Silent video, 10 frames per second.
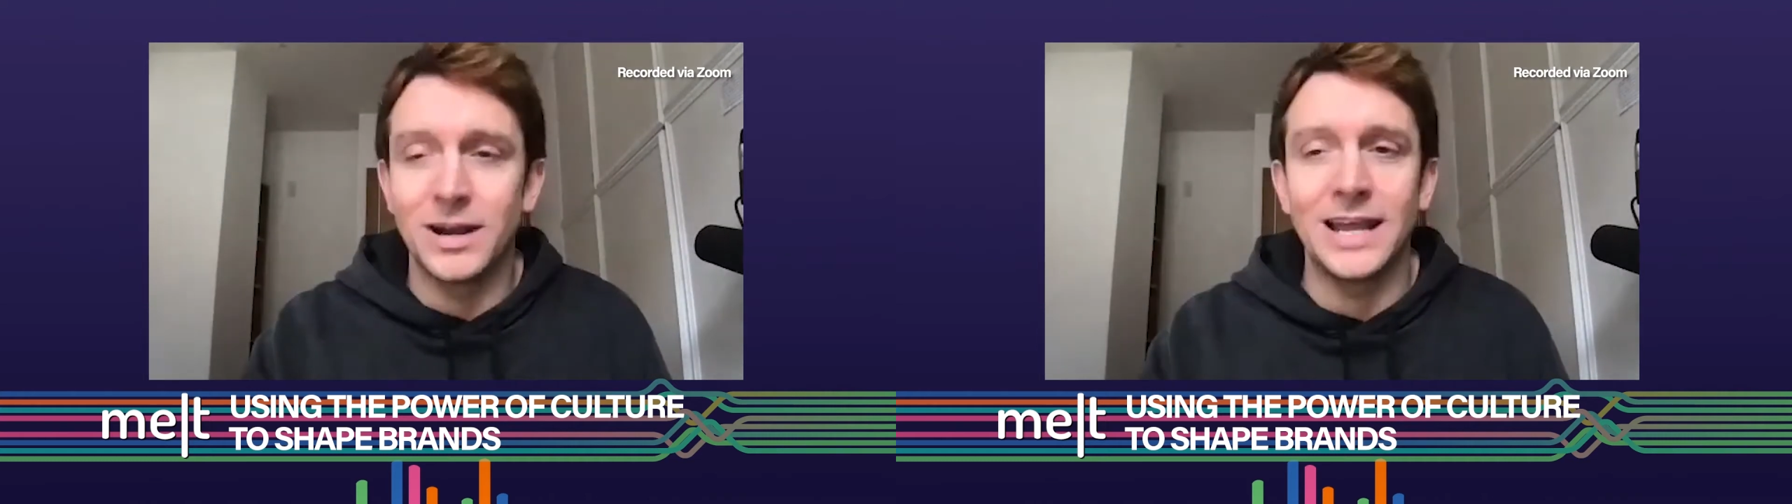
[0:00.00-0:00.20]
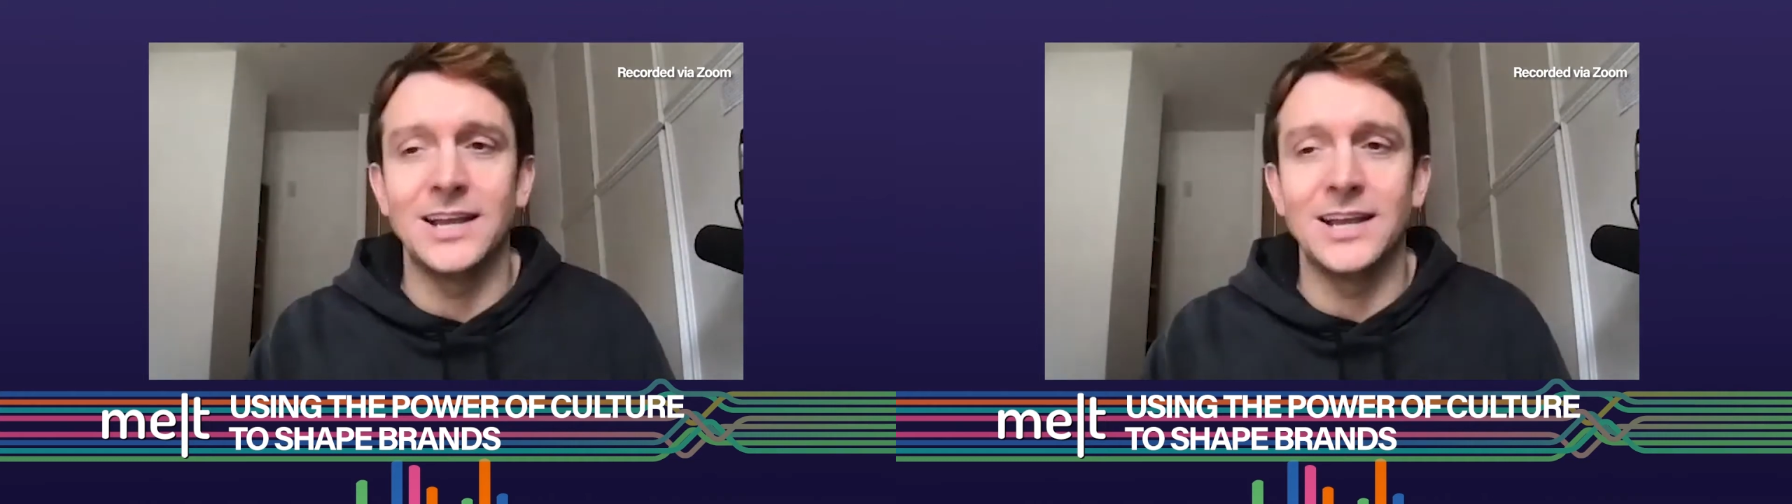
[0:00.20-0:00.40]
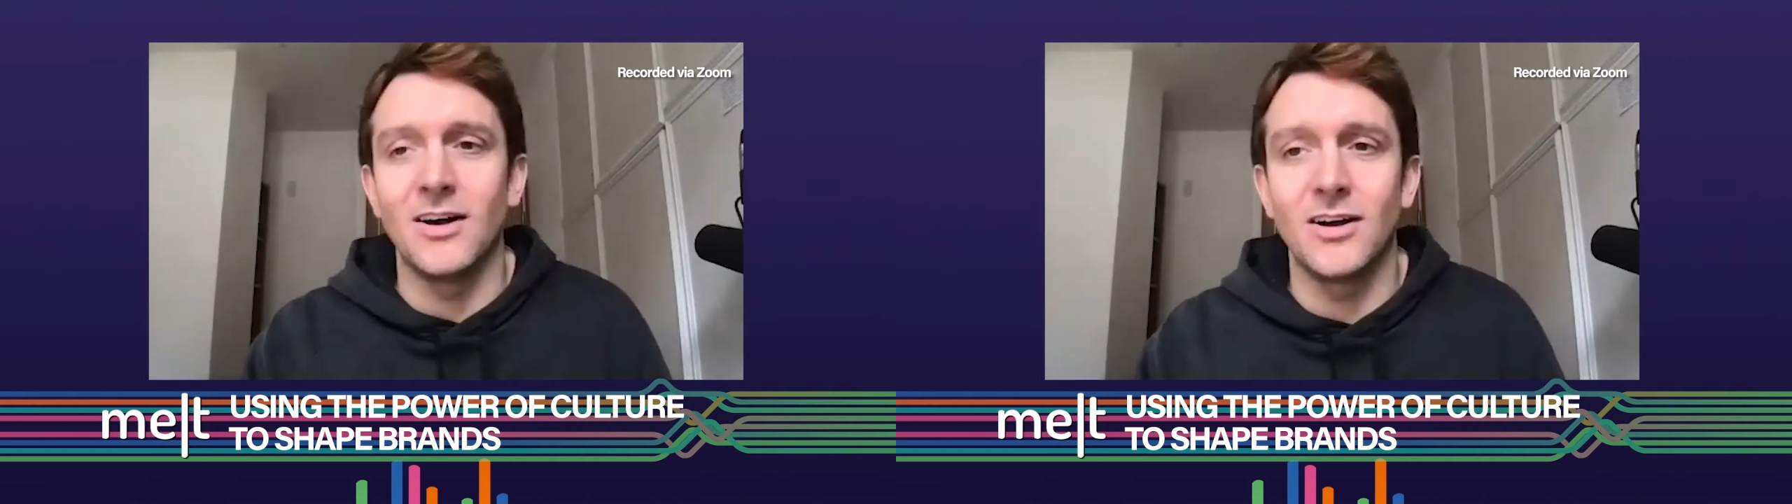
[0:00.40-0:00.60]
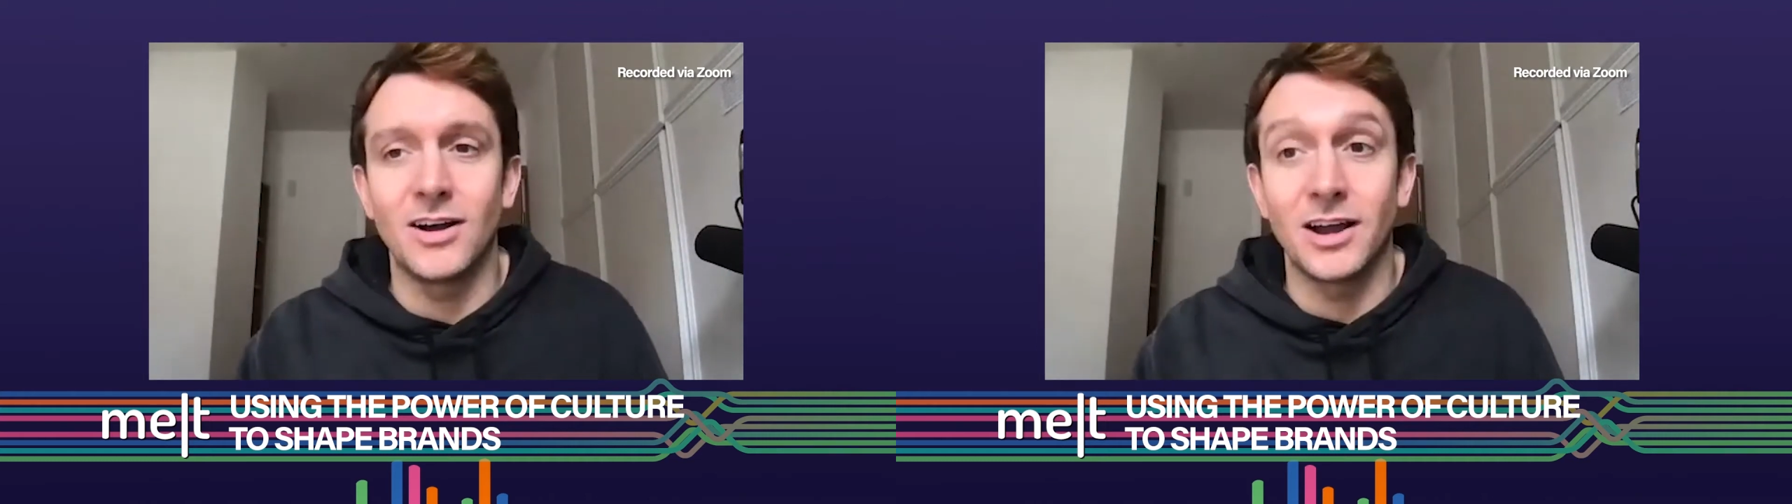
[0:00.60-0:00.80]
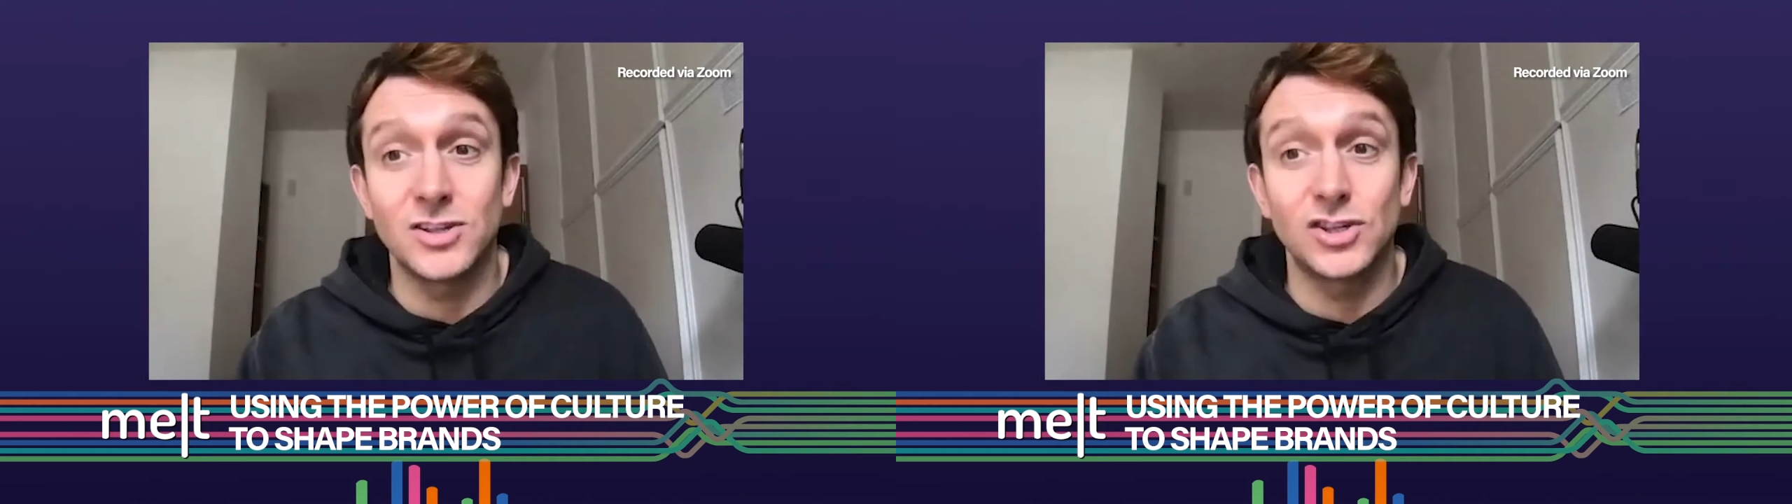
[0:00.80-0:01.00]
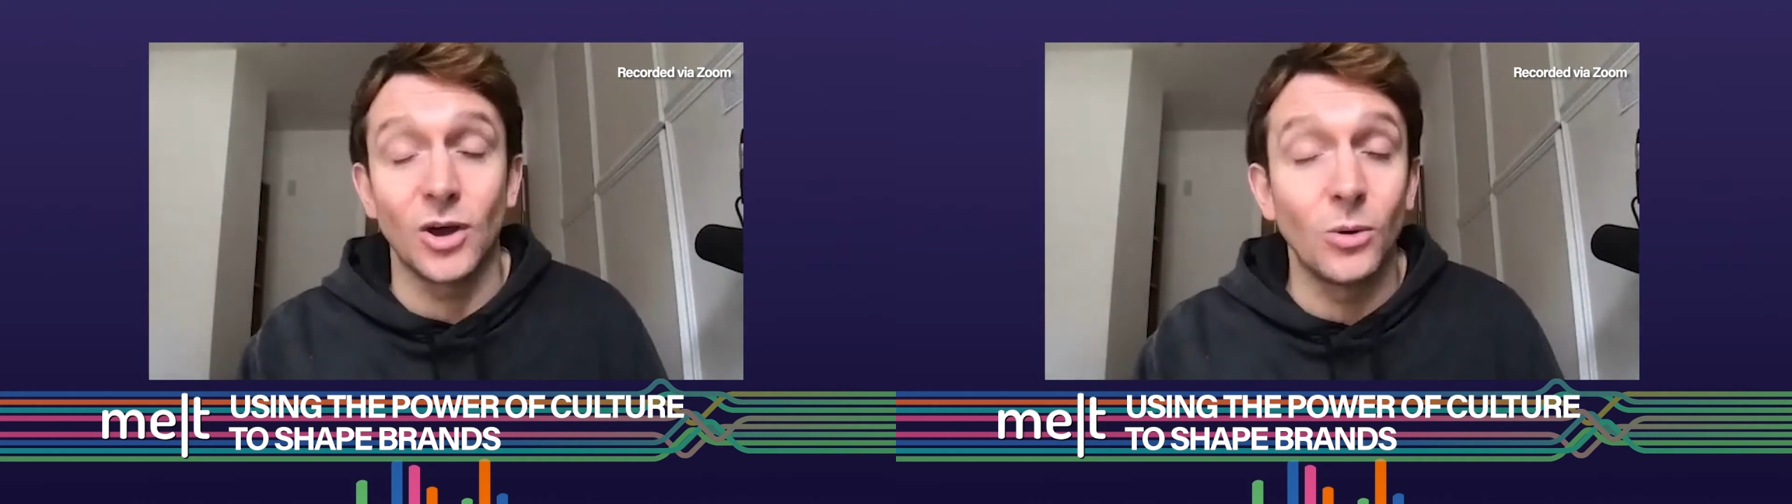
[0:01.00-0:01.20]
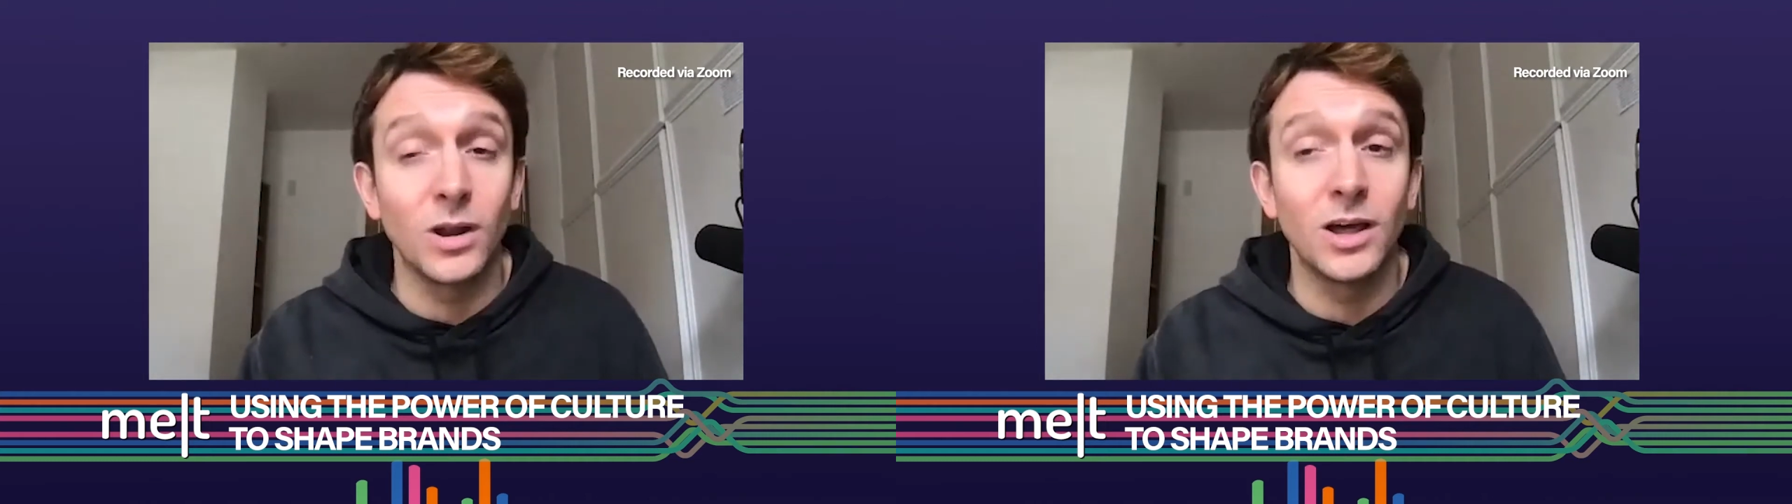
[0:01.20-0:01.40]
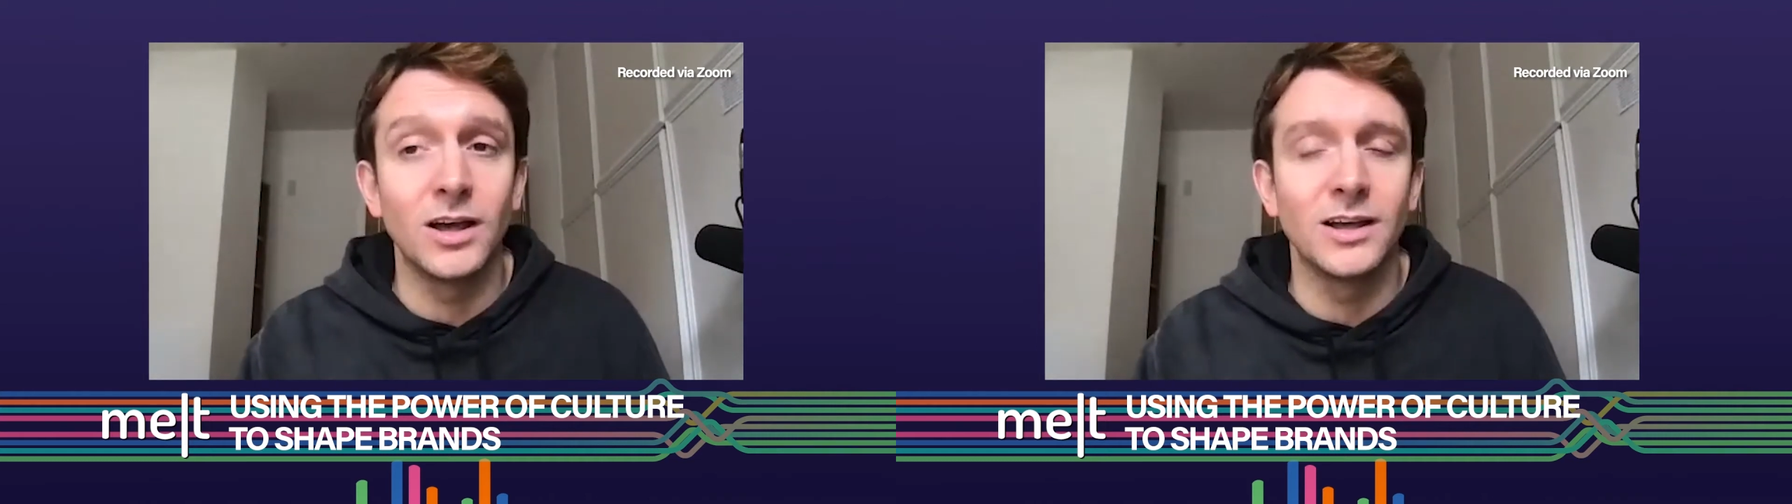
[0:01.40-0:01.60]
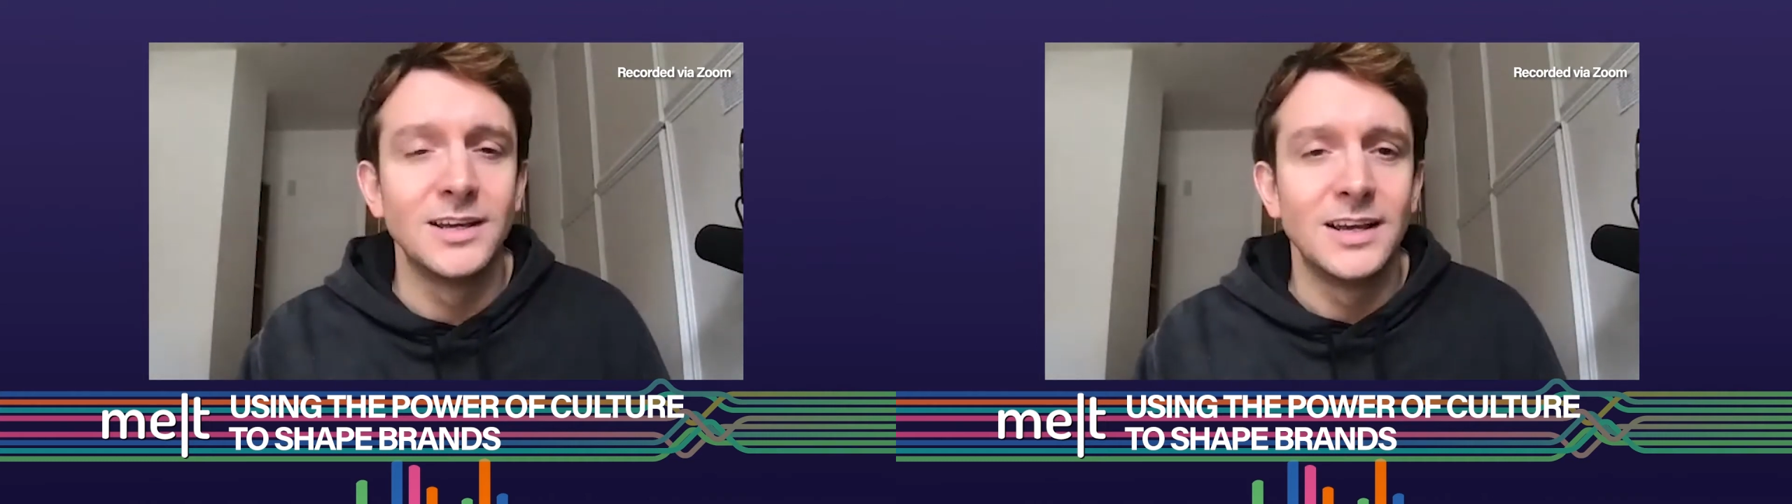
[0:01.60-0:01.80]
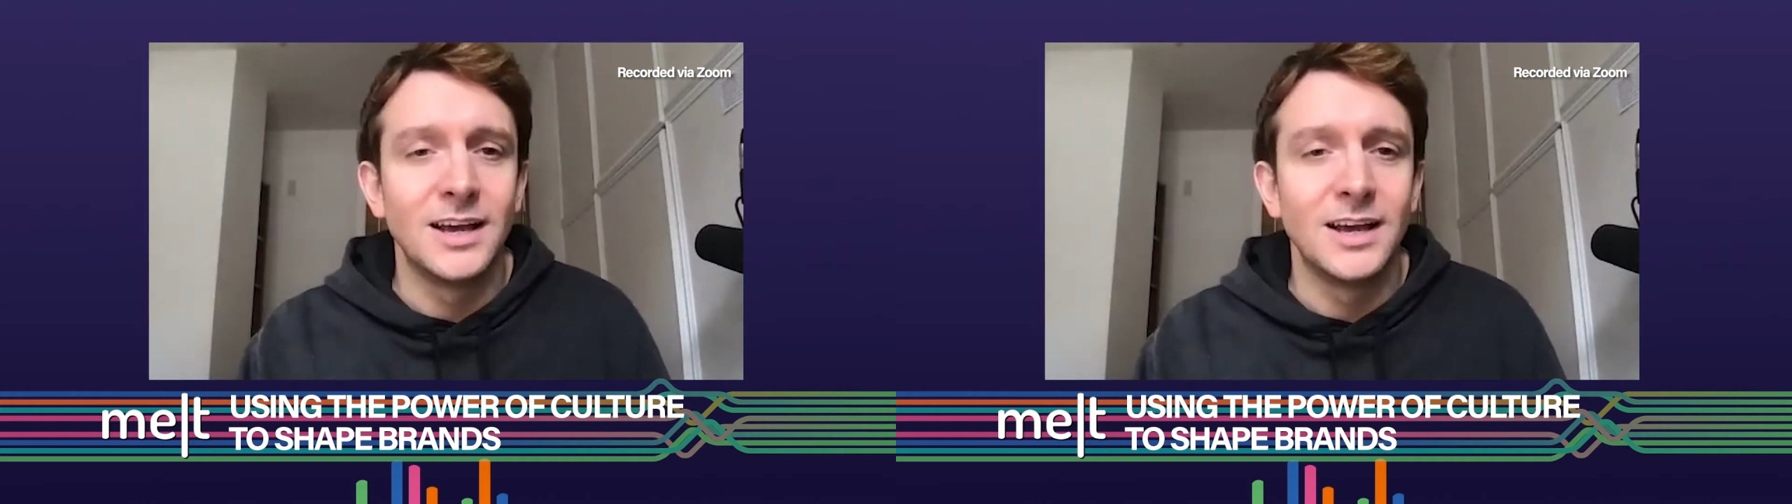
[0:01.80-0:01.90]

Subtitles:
Lady Gaga kind of stole her